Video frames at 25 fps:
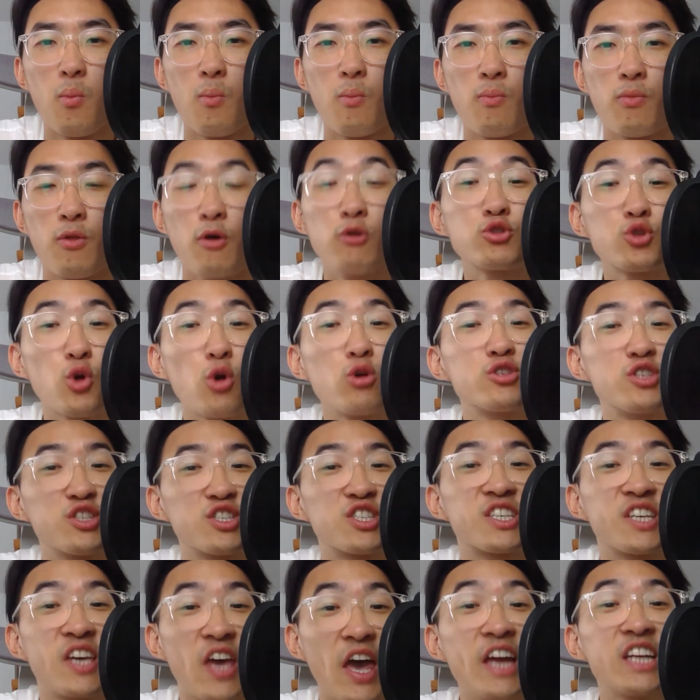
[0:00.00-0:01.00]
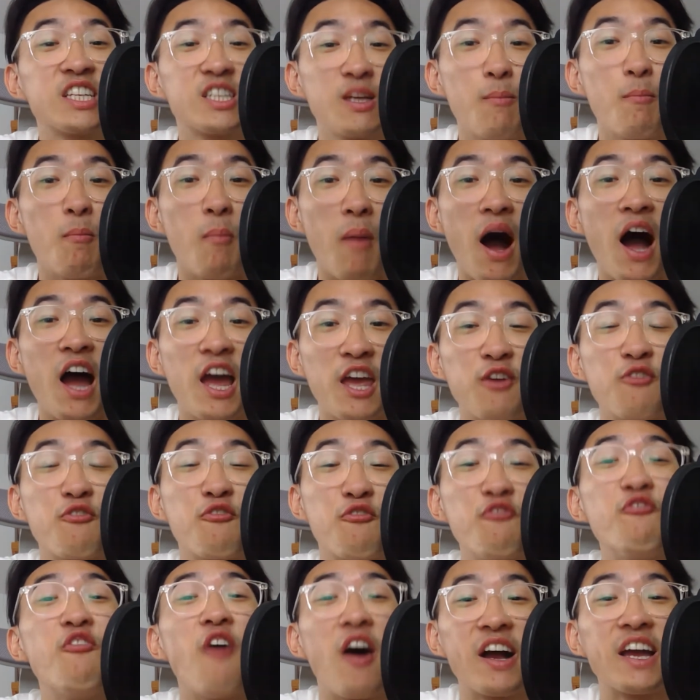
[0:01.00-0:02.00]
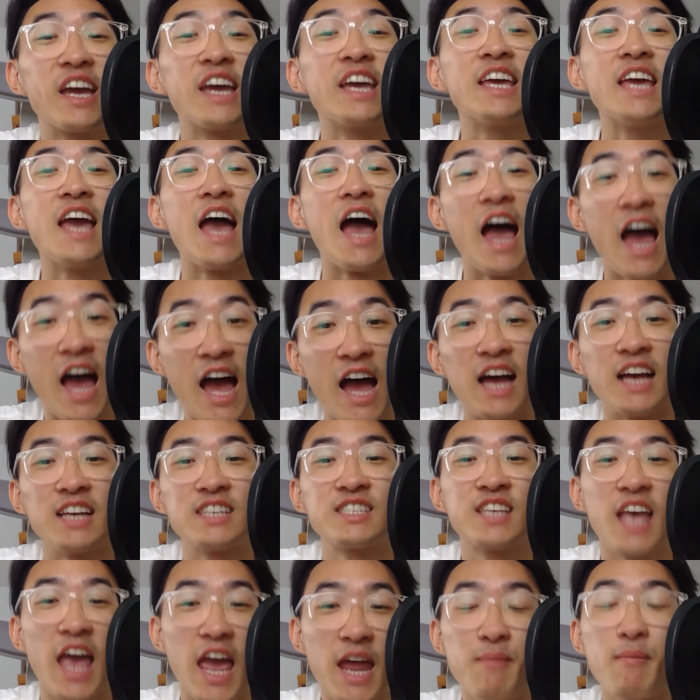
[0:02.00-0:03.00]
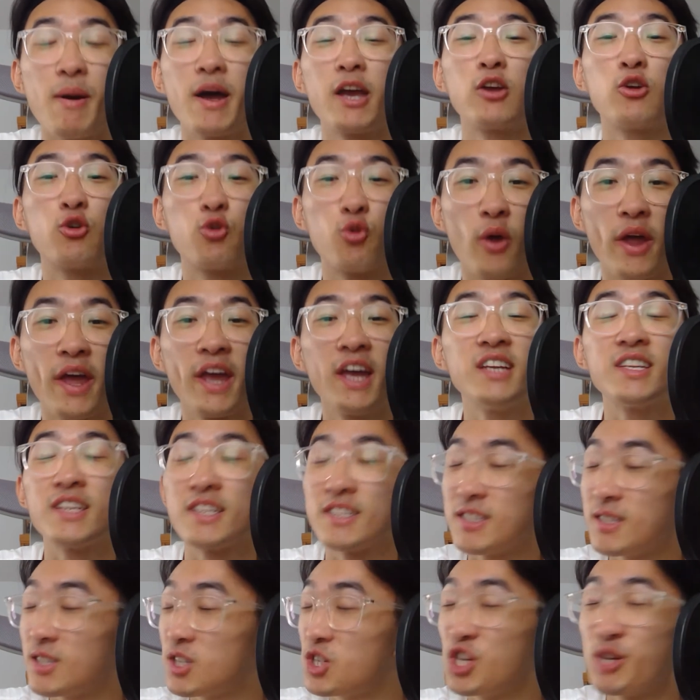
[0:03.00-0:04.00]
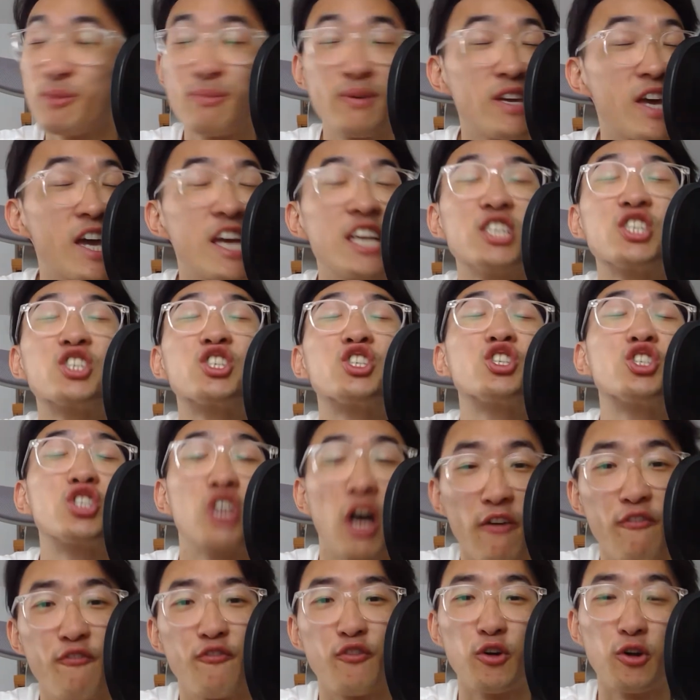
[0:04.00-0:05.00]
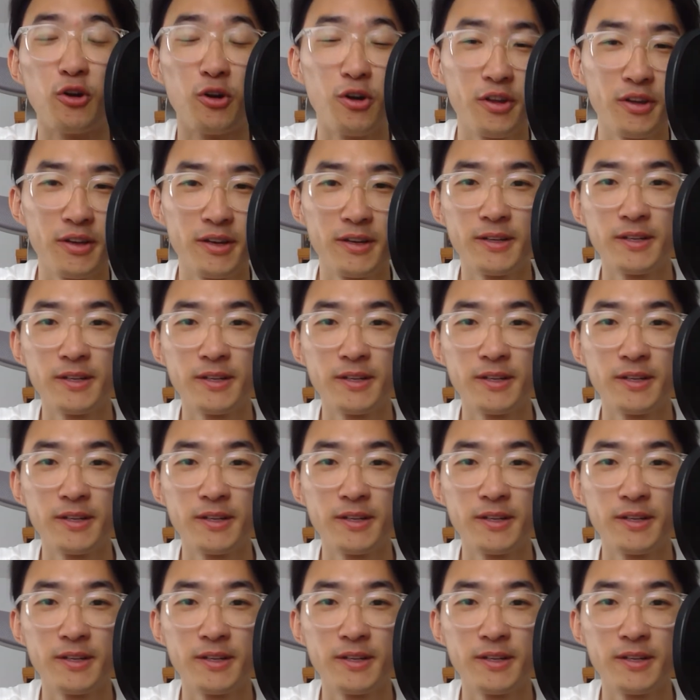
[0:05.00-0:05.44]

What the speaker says: Those courses kicked my fucking ass, and my grade and GPA suffered.